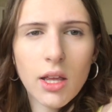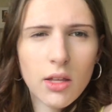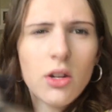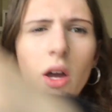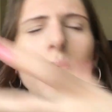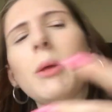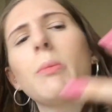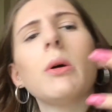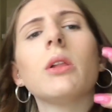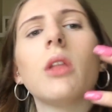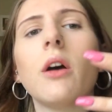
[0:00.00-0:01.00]
like, you know how
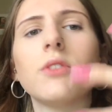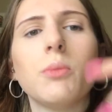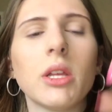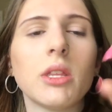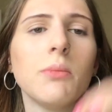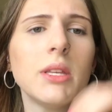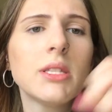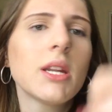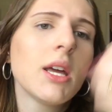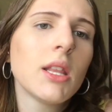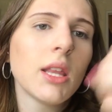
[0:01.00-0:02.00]
people love to put like the beads
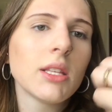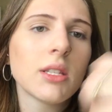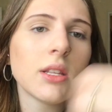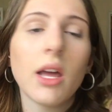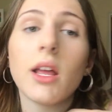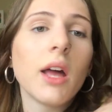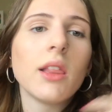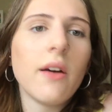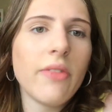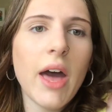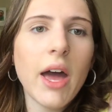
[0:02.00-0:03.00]
in it, and like I
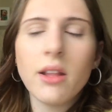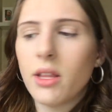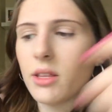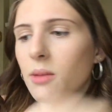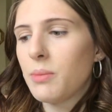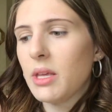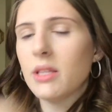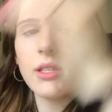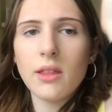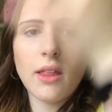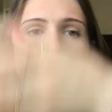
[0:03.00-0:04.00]
love that, like the
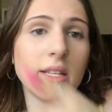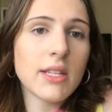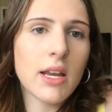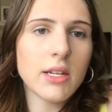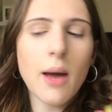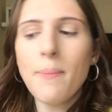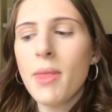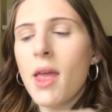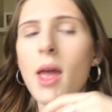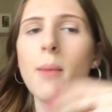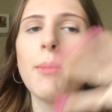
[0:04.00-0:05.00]
beads and then they stand up.
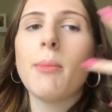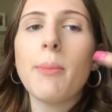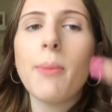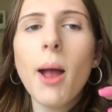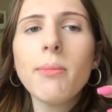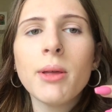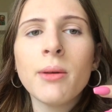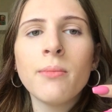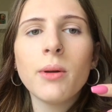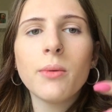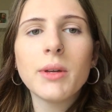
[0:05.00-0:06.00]
But my
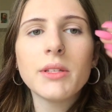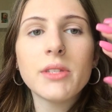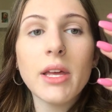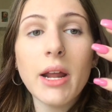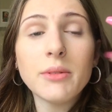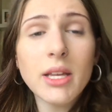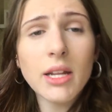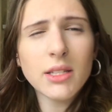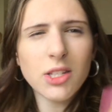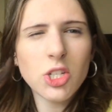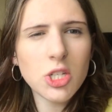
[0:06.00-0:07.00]
problem was that I was
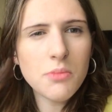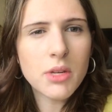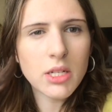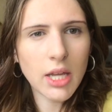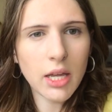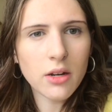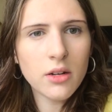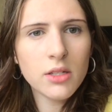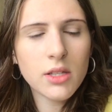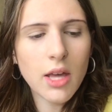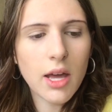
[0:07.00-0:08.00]
getting such cheap
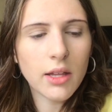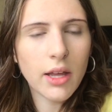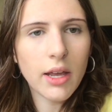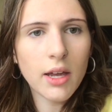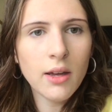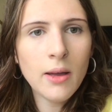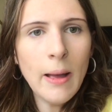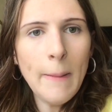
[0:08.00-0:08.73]
containers that like